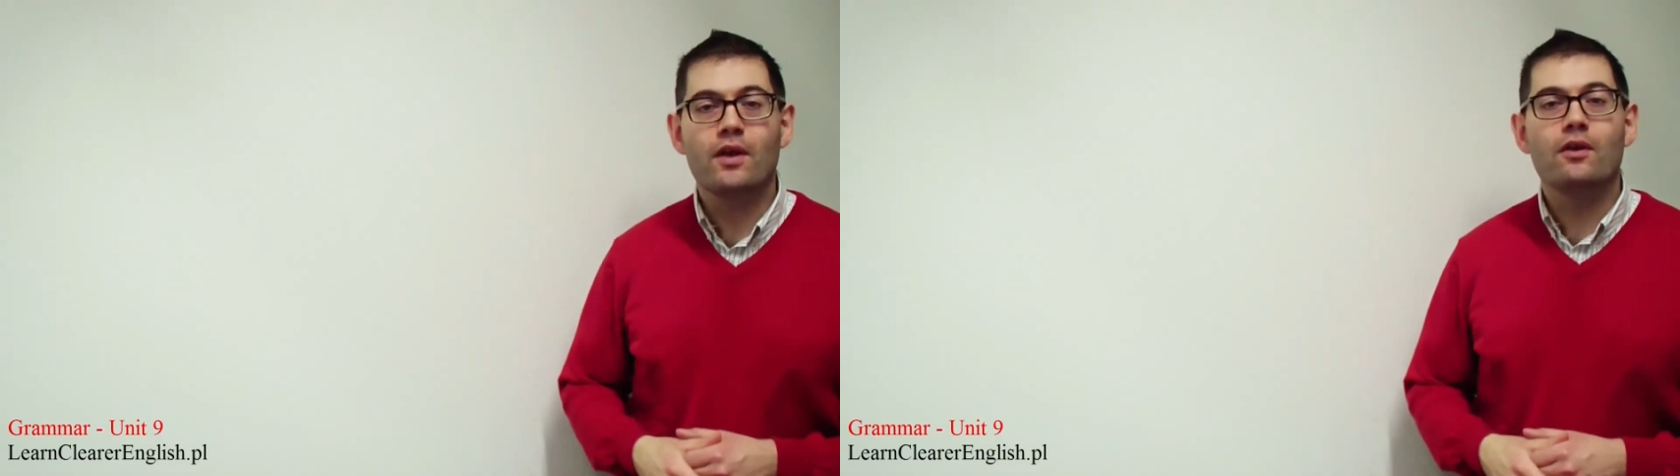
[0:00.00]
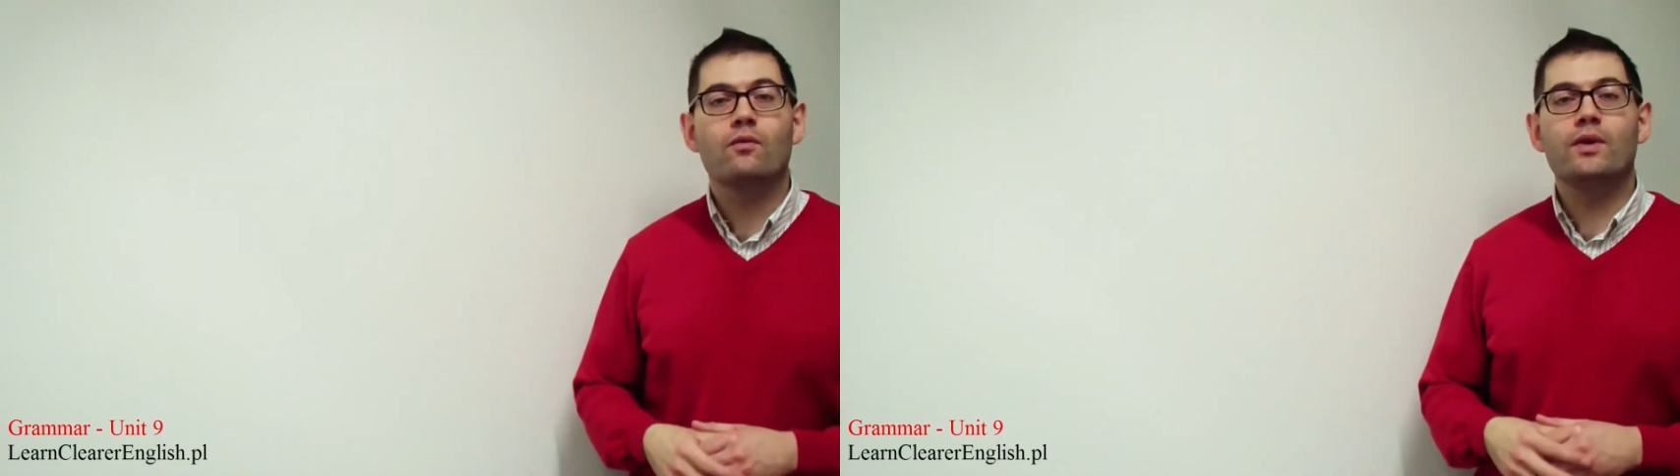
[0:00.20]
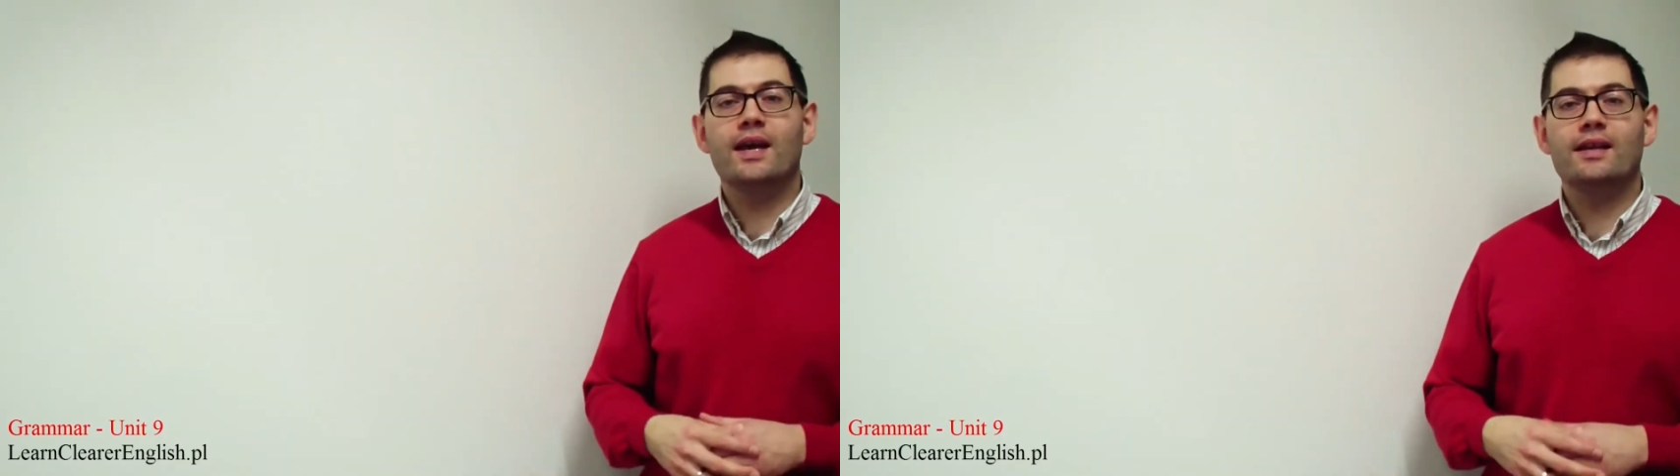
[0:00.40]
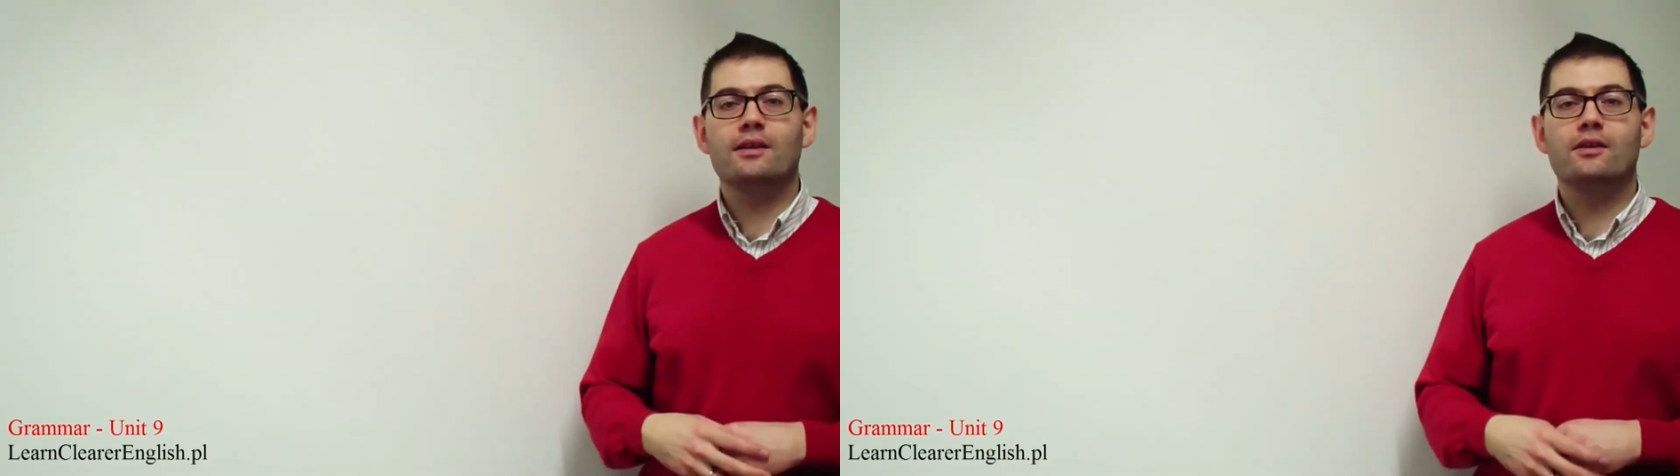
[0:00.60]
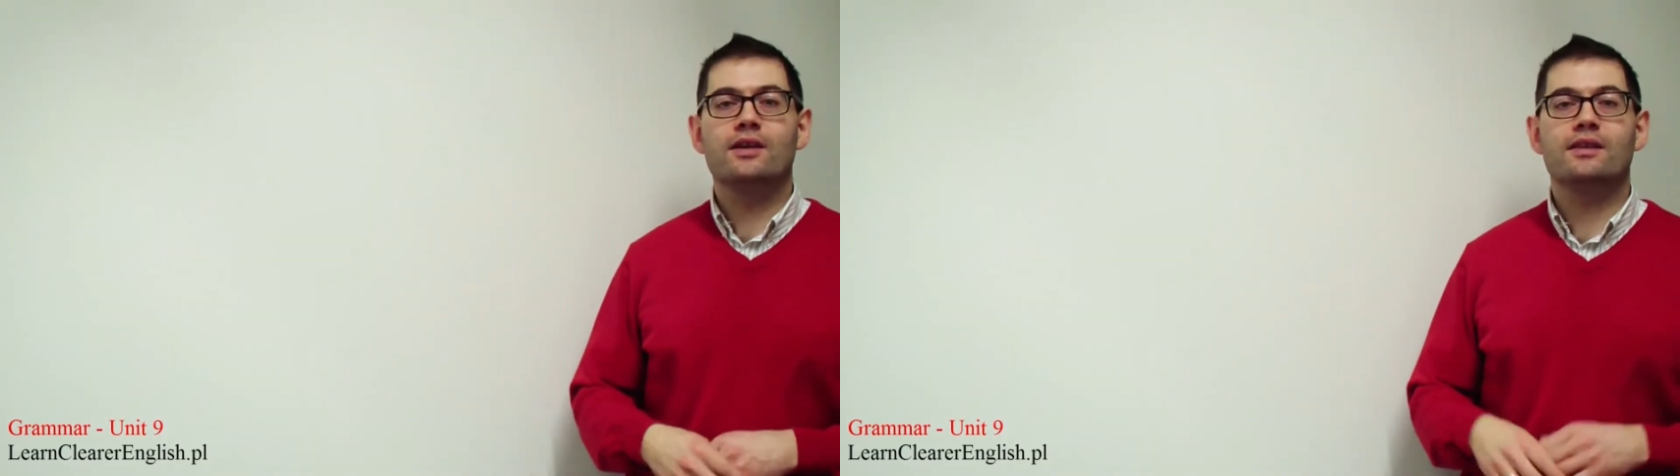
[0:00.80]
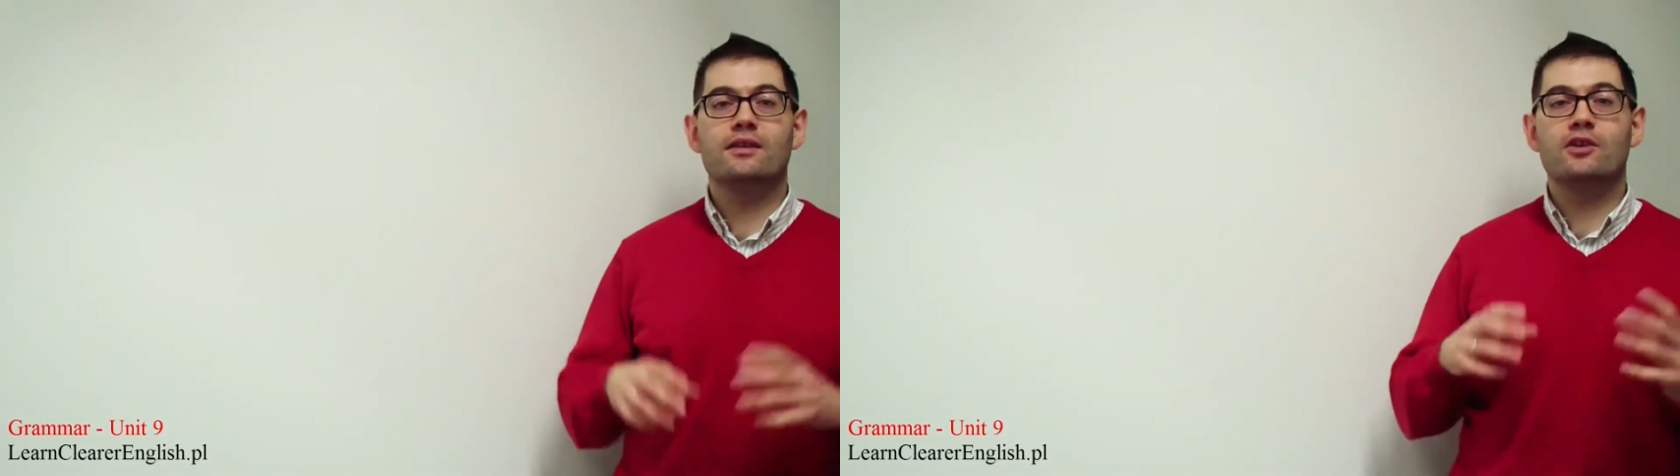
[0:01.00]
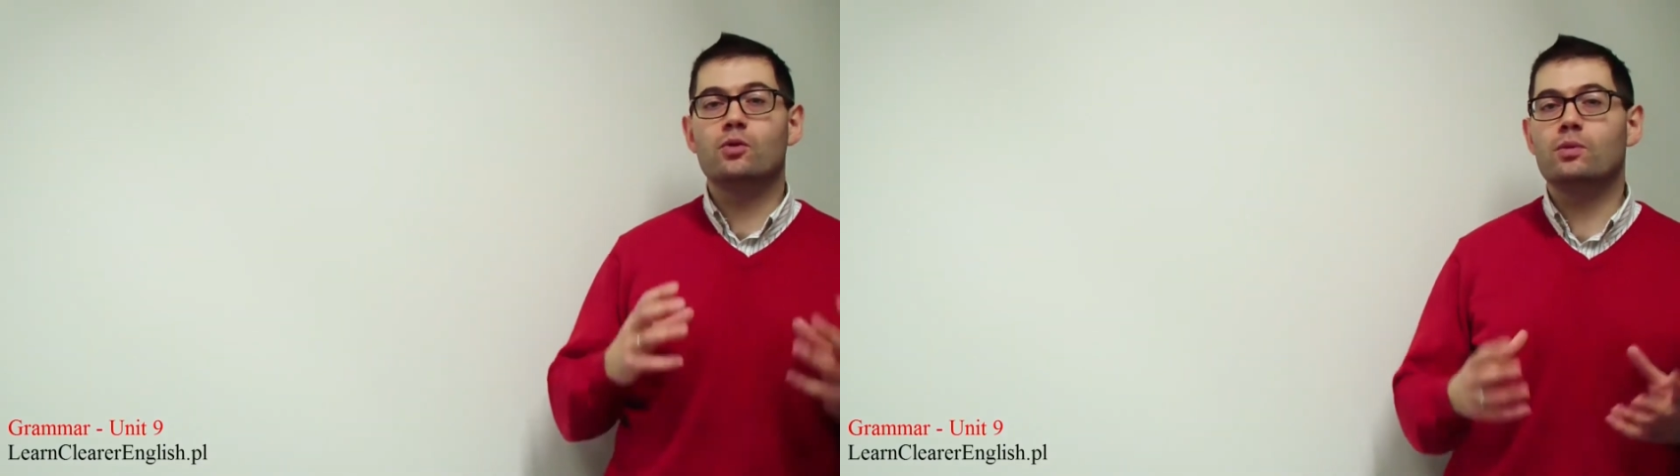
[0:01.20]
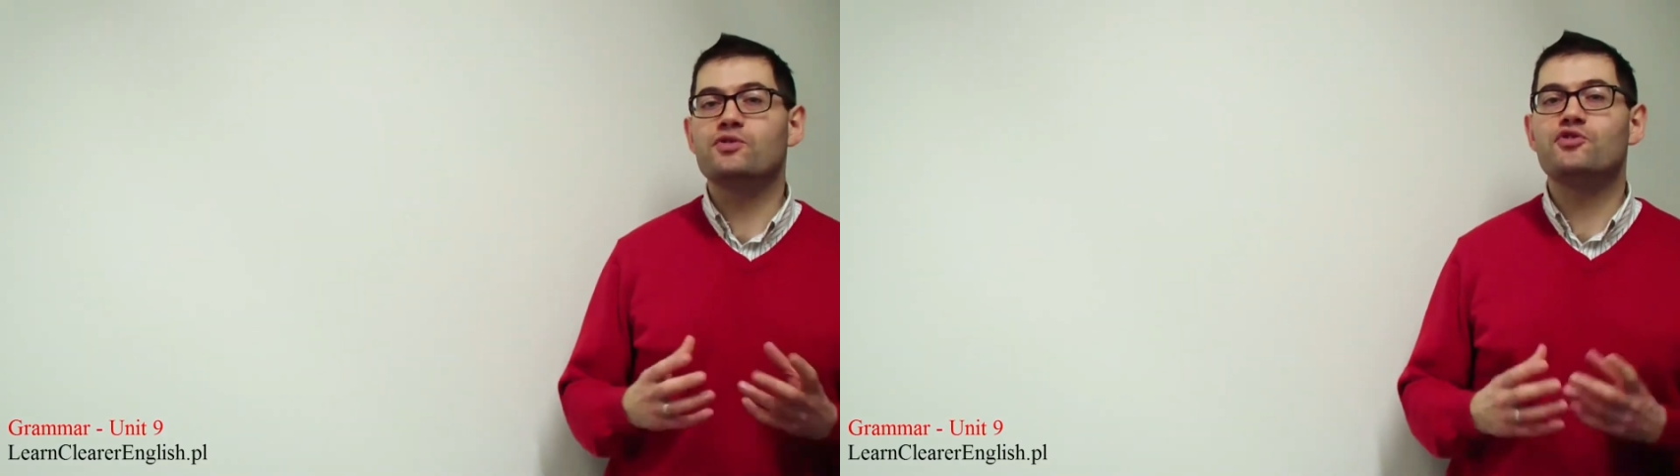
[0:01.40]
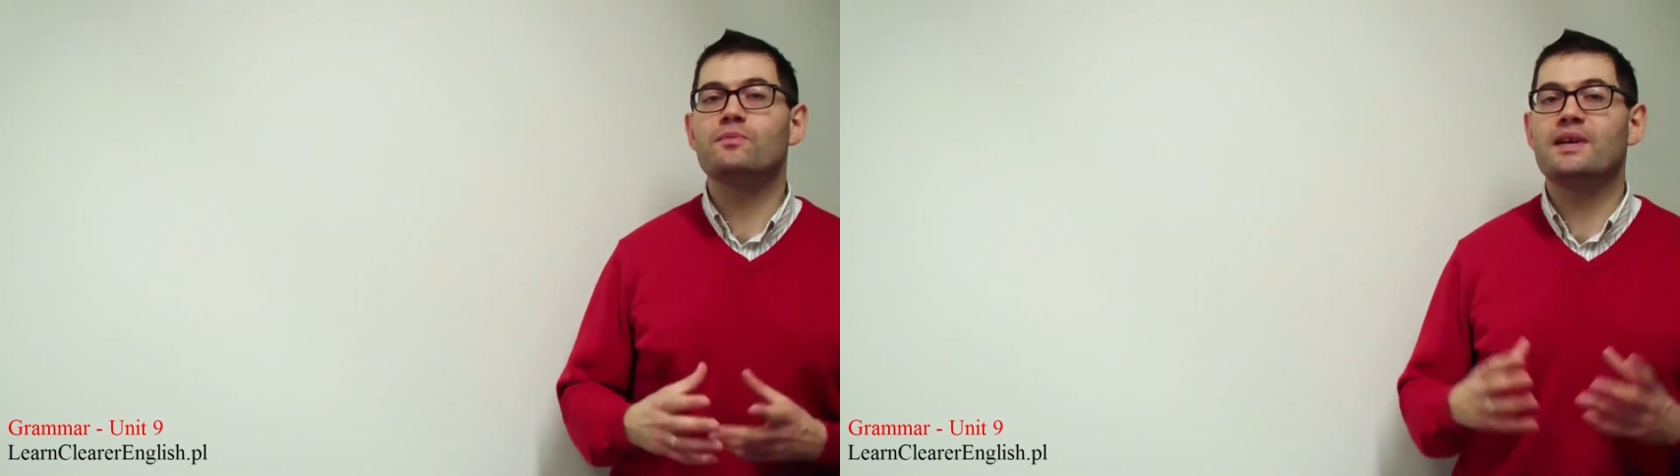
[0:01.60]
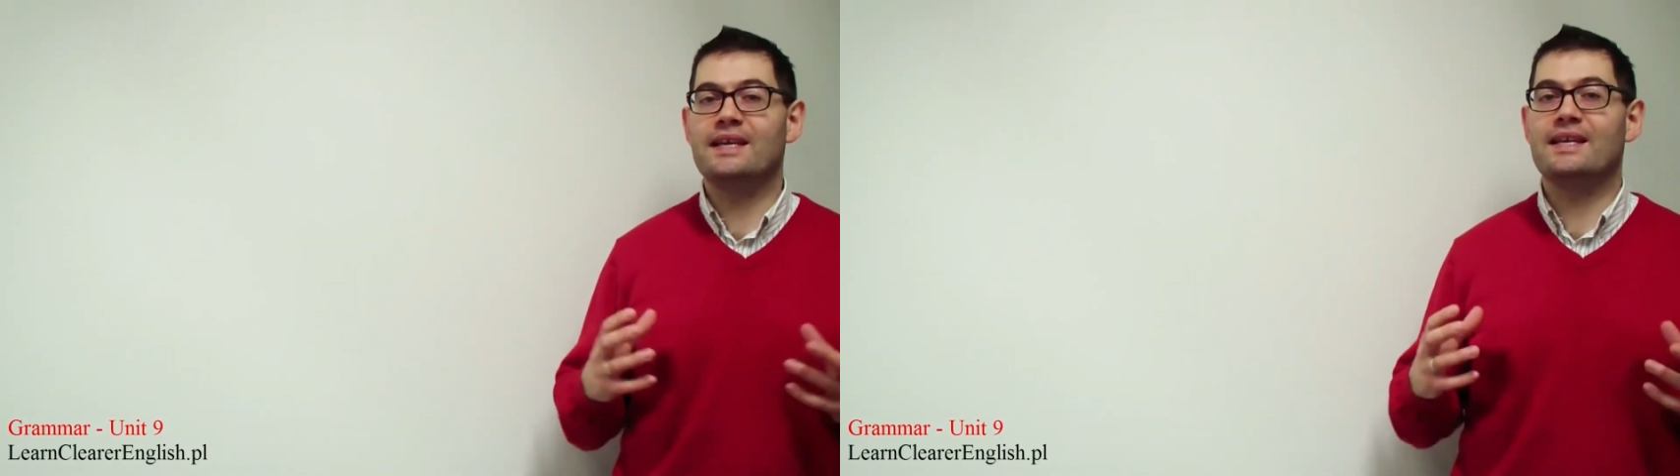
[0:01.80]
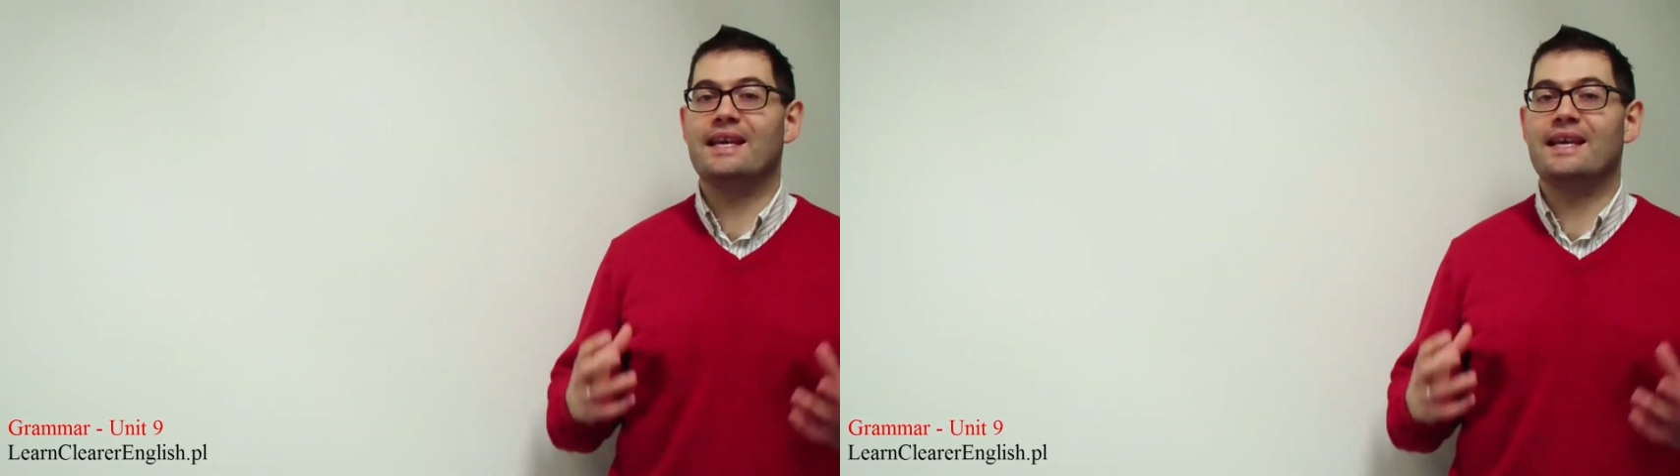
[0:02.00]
we had a look at the quasm and